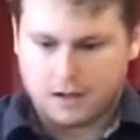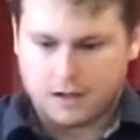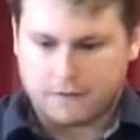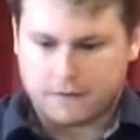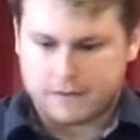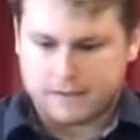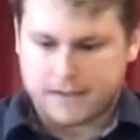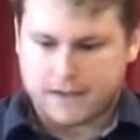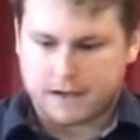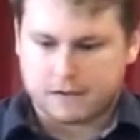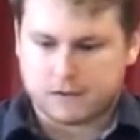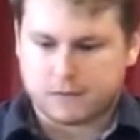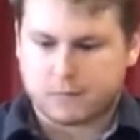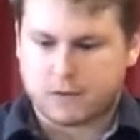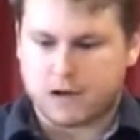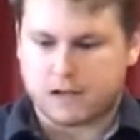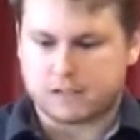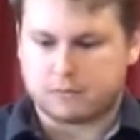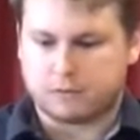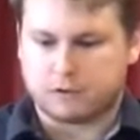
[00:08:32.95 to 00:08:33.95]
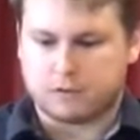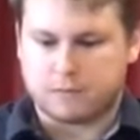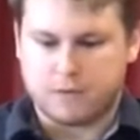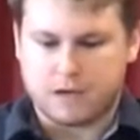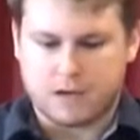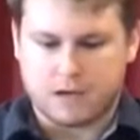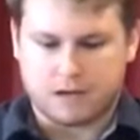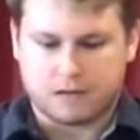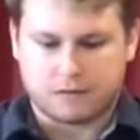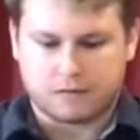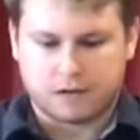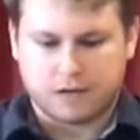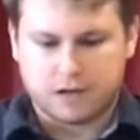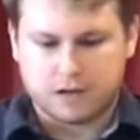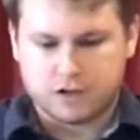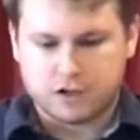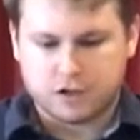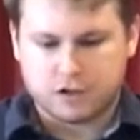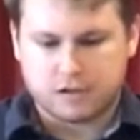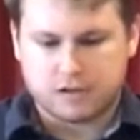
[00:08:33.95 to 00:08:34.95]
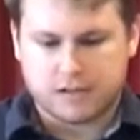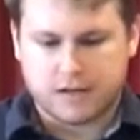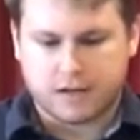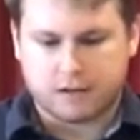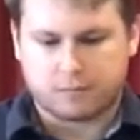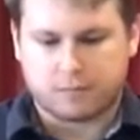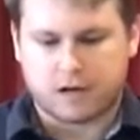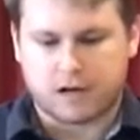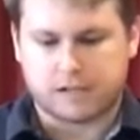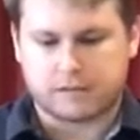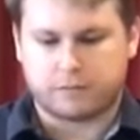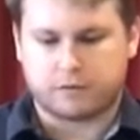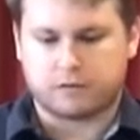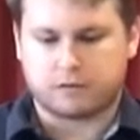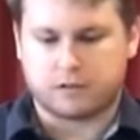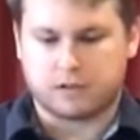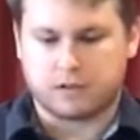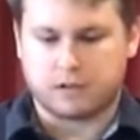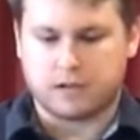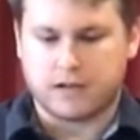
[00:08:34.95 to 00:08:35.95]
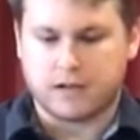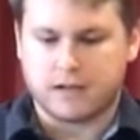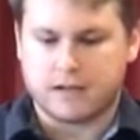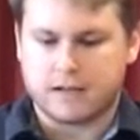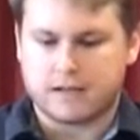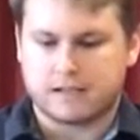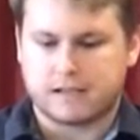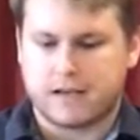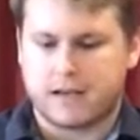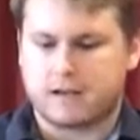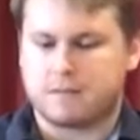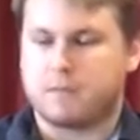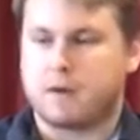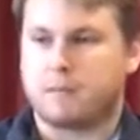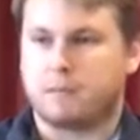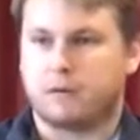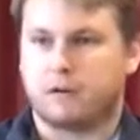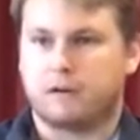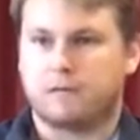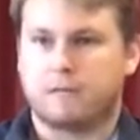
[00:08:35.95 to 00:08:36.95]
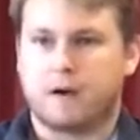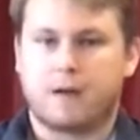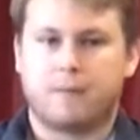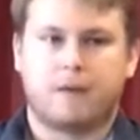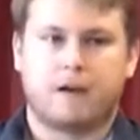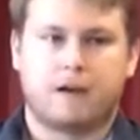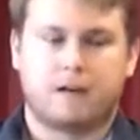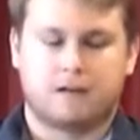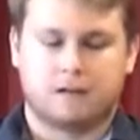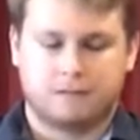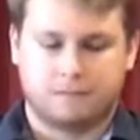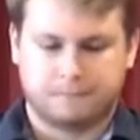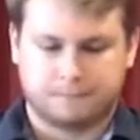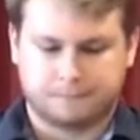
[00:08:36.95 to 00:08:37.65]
If it sounds plausible to me, it should sound plausible to any sane member of my band.